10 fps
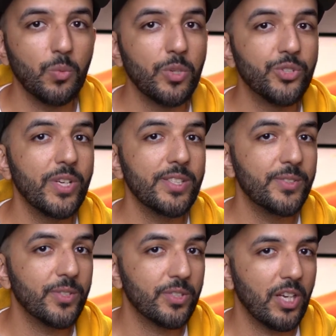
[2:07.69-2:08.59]
which
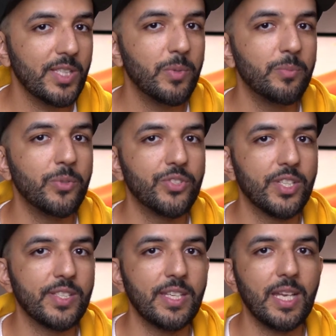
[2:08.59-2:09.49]
raises your cost per
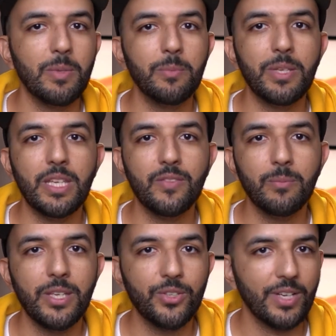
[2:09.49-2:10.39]
purchase and maybe even
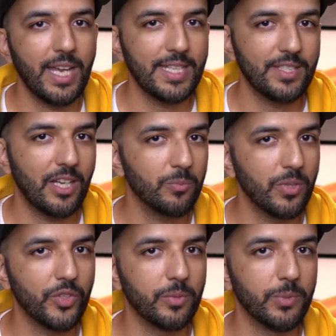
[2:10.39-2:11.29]
make your ads
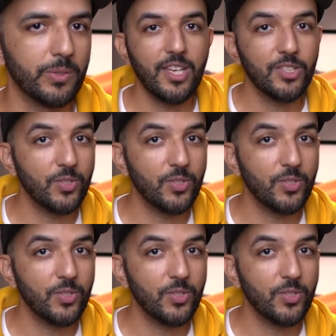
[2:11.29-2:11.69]
unprofitable.